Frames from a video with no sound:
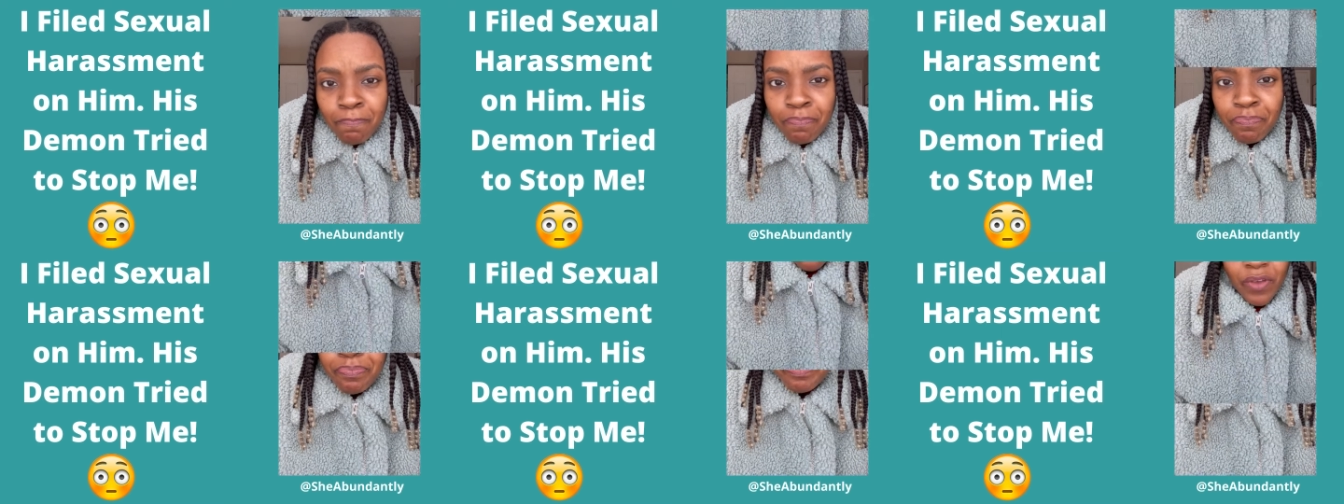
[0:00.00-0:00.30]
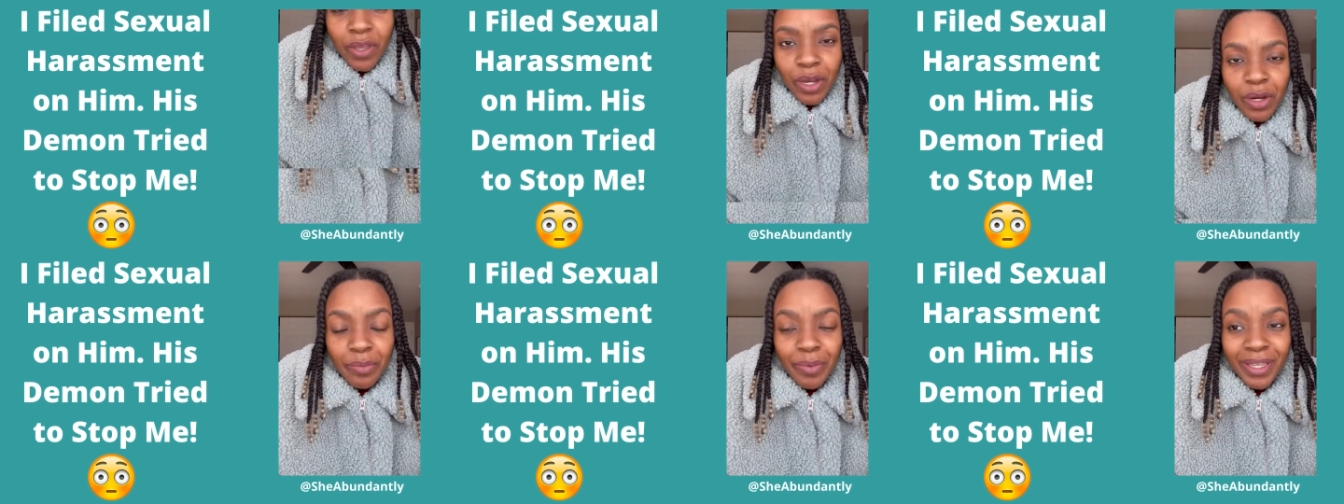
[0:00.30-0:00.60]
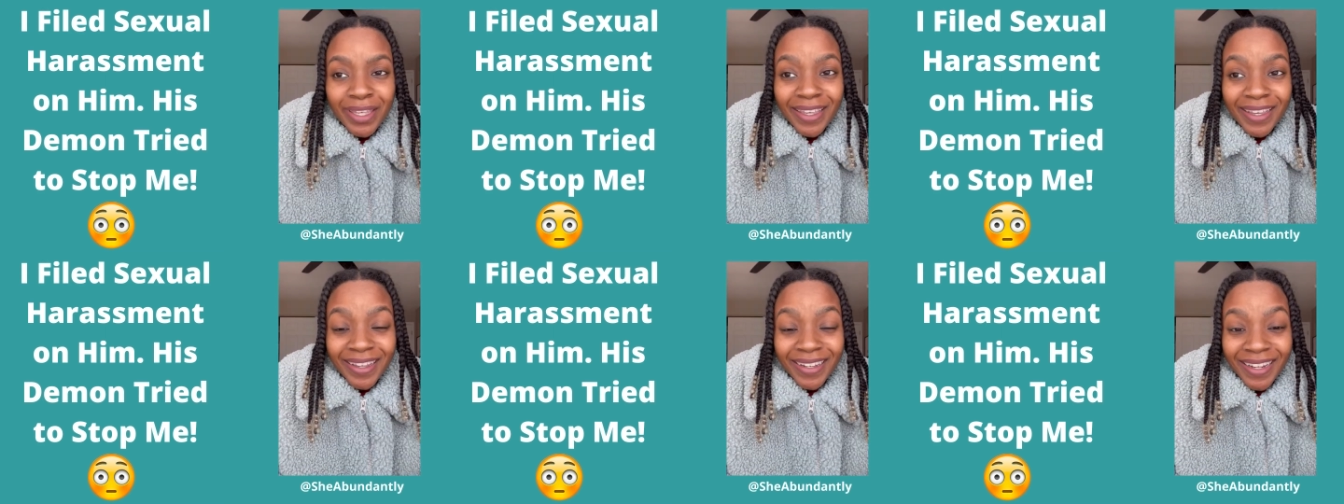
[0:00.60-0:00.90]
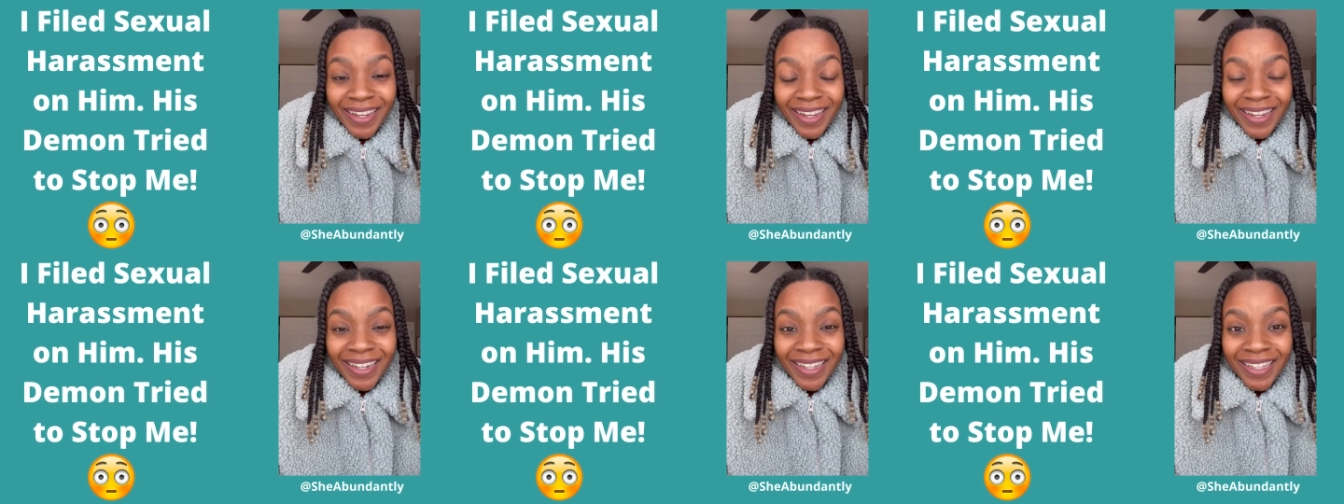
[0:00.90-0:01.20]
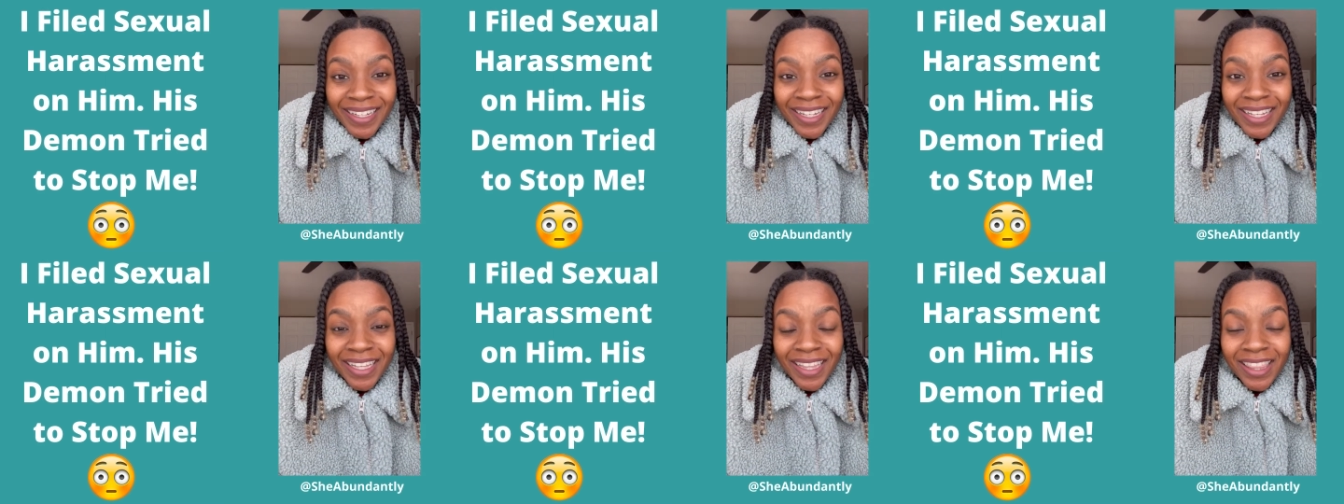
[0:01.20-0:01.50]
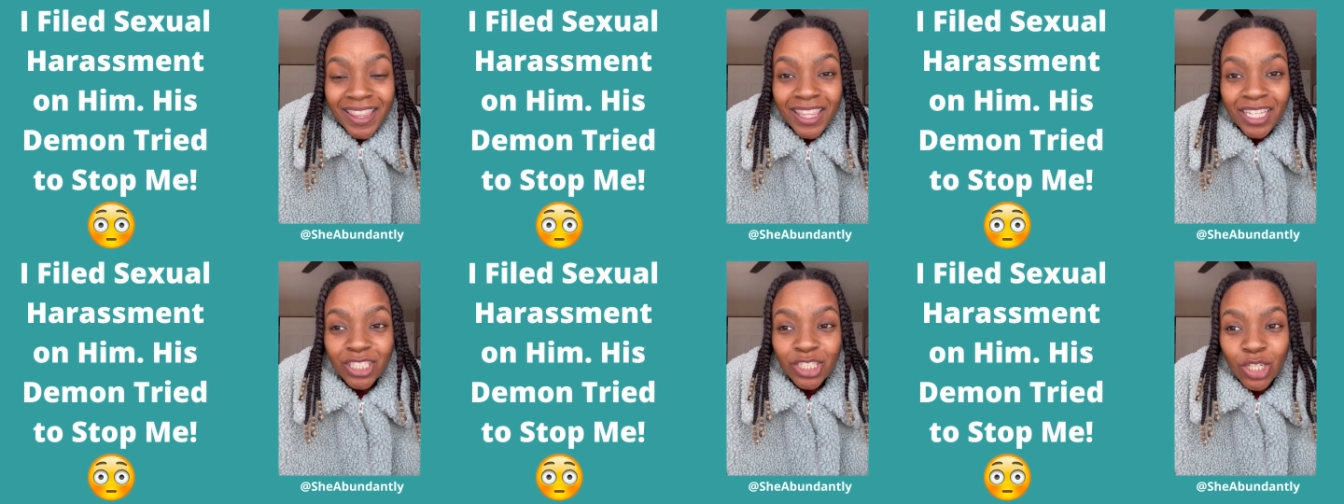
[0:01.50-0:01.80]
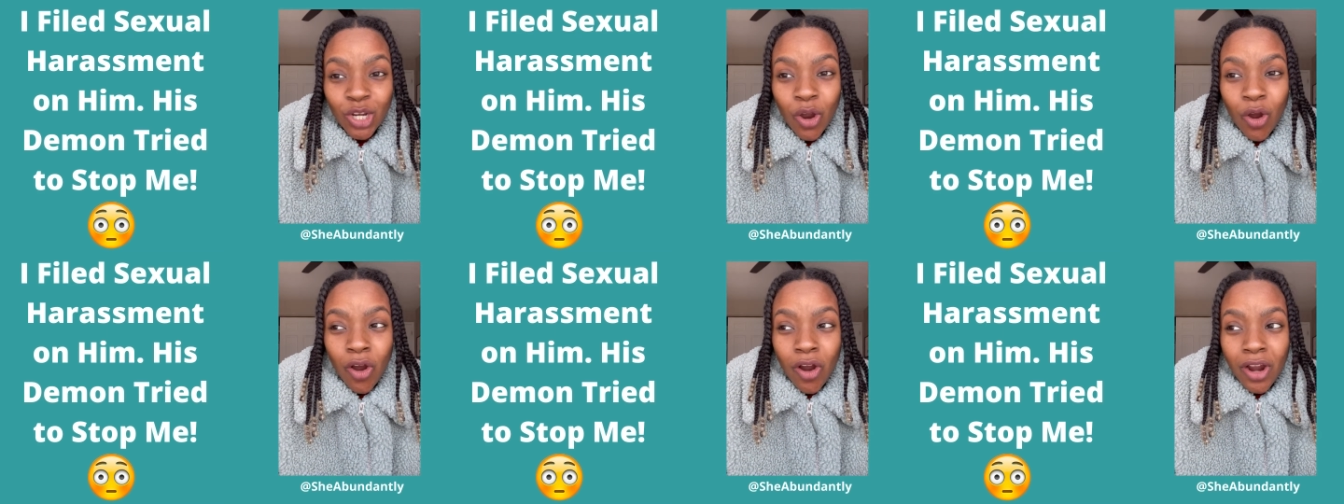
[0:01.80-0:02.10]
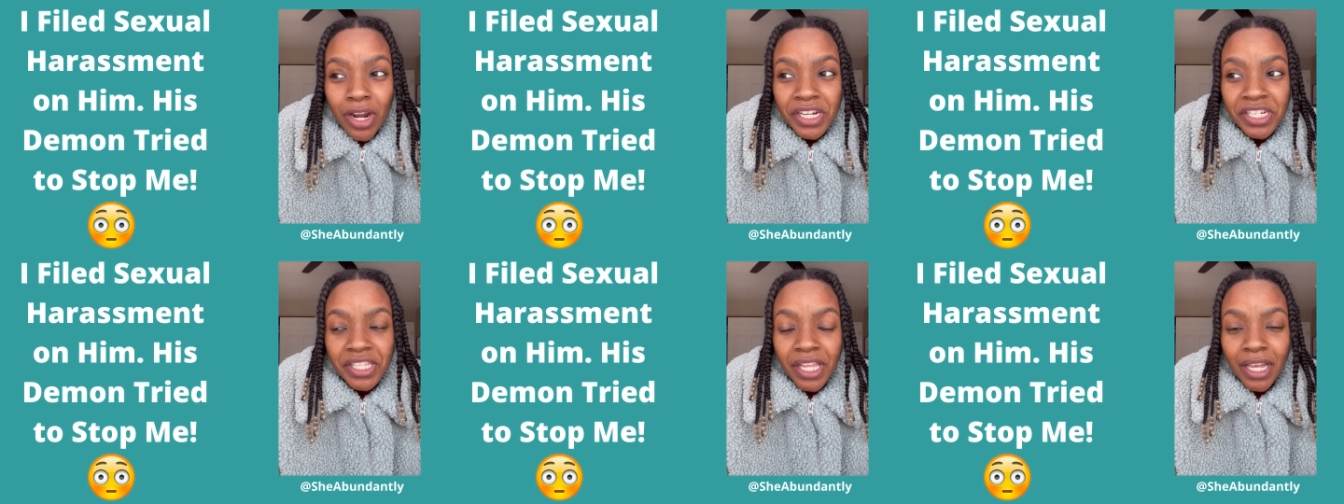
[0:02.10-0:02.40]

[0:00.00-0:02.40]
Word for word: In the very beginning, the charge